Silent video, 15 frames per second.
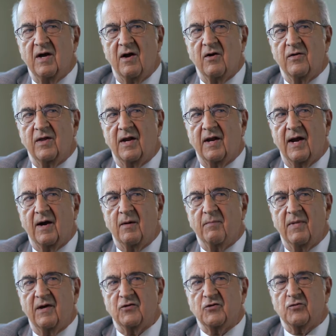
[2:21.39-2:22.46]
know that our
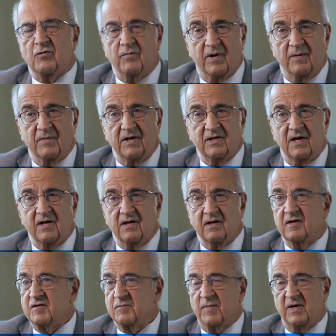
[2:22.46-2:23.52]
match from public
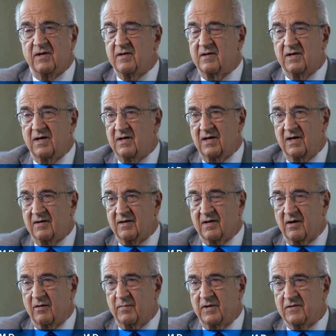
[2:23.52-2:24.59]
data is better than any other
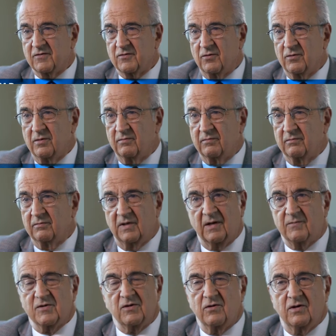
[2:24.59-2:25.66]
Caribbean school.
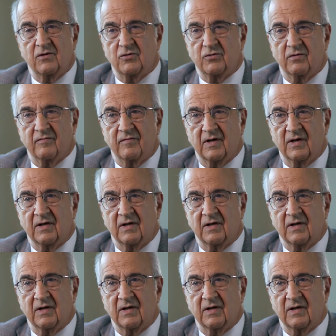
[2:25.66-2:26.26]
Absolutely sure of